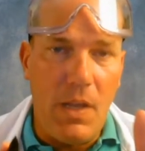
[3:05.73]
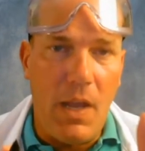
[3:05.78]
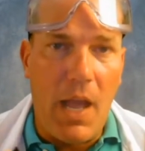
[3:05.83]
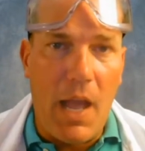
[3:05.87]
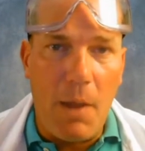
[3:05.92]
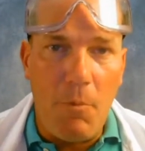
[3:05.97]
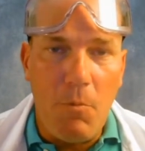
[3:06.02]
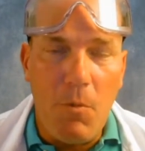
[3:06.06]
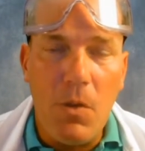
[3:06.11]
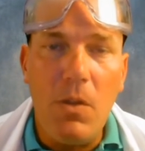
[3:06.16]

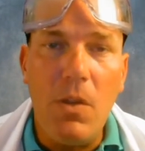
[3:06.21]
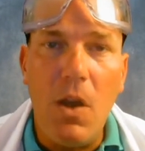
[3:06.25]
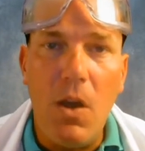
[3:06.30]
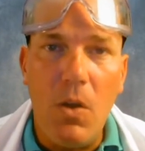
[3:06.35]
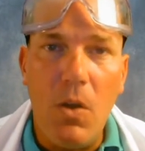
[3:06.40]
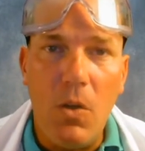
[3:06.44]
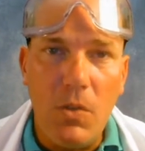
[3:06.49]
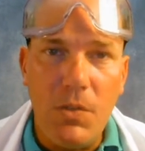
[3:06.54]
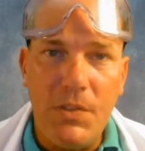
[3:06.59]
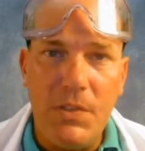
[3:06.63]
I will
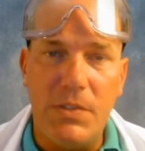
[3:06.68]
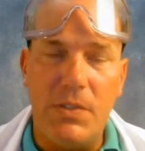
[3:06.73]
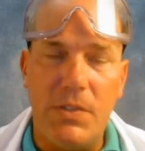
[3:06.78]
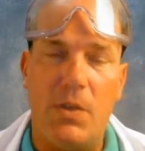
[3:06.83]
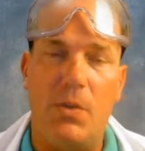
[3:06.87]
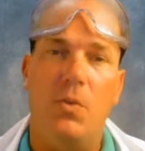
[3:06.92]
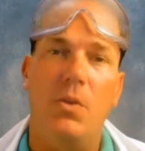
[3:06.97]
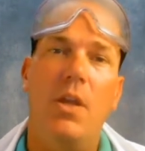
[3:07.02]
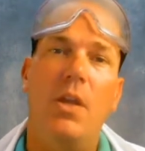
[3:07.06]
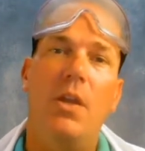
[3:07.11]

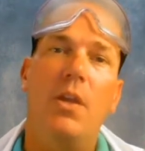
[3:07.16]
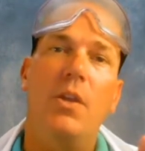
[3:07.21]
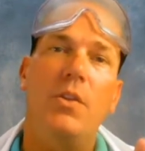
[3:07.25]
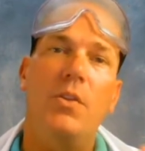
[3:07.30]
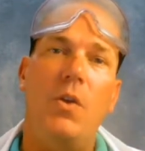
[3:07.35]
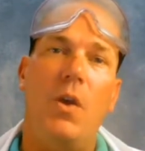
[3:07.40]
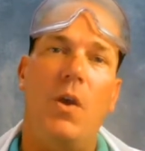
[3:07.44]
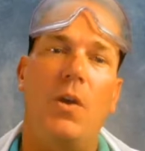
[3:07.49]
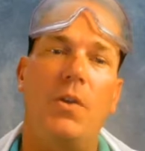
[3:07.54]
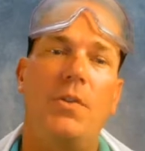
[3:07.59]
also
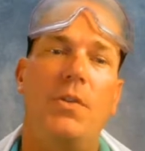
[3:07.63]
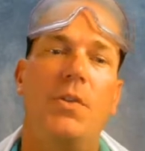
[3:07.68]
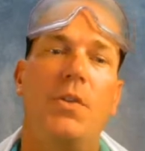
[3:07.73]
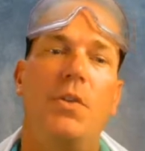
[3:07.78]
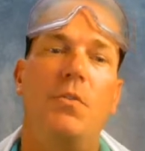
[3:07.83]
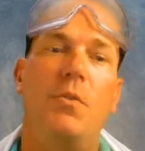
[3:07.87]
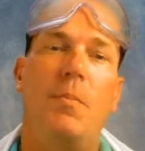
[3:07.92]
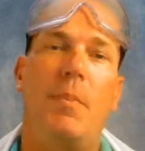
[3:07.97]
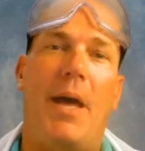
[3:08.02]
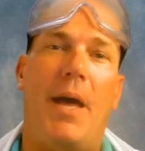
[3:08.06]
talk to
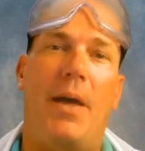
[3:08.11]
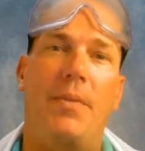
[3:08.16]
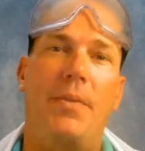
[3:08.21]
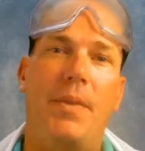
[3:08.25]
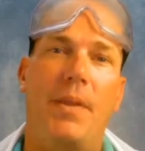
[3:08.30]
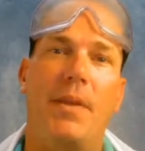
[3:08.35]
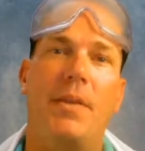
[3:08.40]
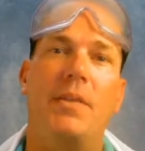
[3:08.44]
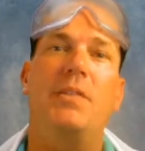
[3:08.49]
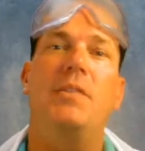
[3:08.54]
you
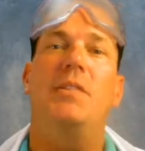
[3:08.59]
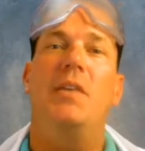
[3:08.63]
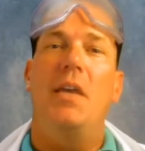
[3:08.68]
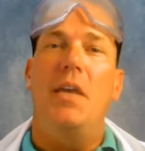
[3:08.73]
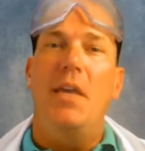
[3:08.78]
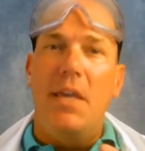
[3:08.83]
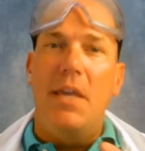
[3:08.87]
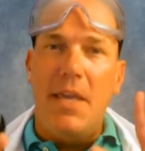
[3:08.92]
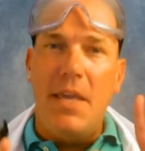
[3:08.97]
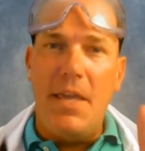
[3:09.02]
about this
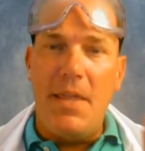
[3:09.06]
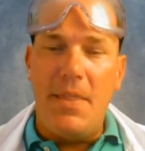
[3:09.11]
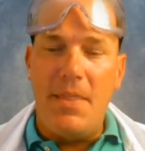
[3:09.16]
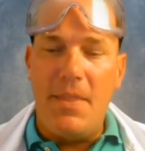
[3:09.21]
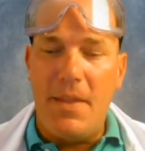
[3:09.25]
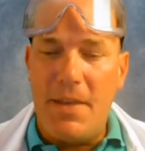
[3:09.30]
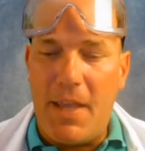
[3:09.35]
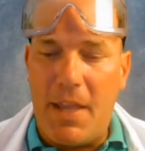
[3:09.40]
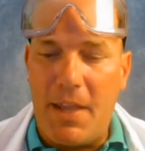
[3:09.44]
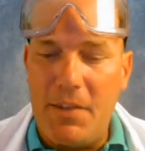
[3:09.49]

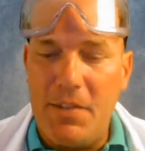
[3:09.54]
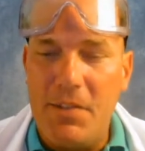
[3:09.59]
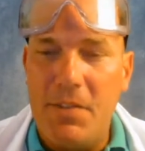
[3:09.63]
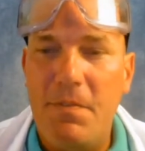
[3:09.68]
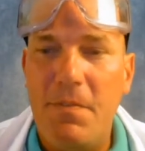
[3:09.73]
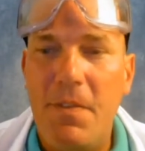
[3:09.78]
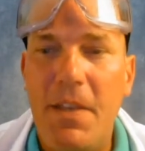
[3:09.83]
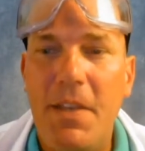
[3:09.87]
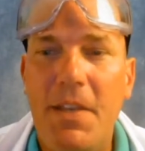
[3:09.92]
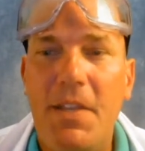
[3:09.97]
in the next
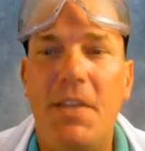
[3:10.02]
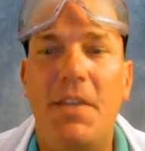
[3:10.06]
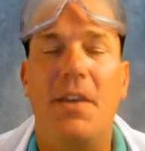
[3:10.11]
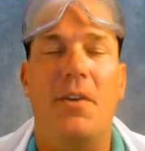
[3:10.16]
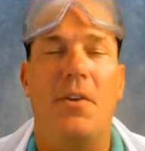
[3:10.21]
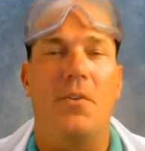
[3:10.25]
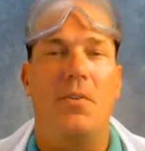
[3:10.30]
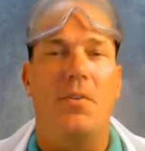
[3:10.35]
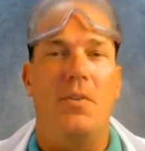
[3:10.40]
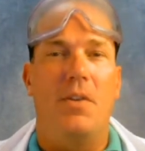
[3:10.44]

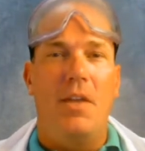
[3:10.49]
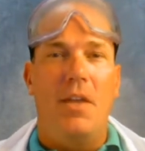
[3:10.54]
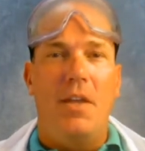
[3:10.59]
video.